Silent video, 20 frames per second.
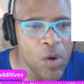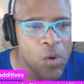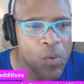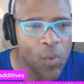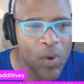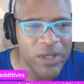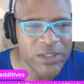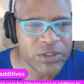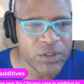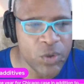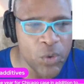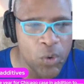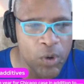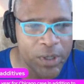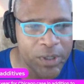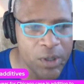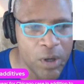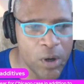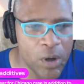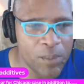what's
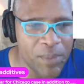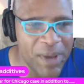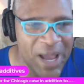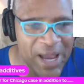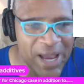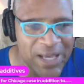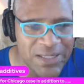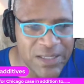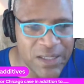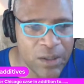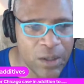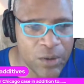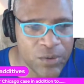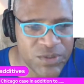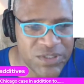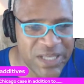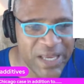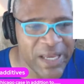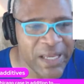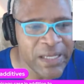going on behind
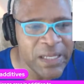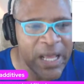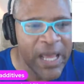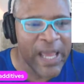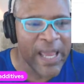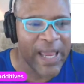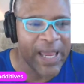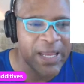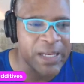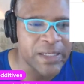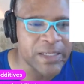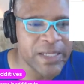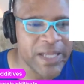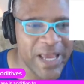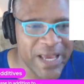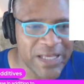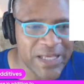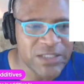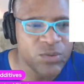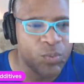closed scene. And
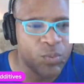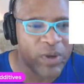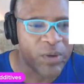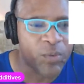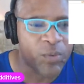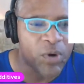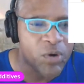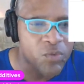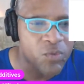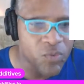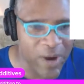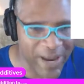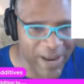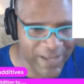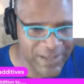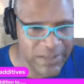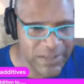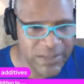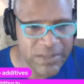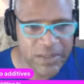yes, we were
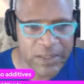right.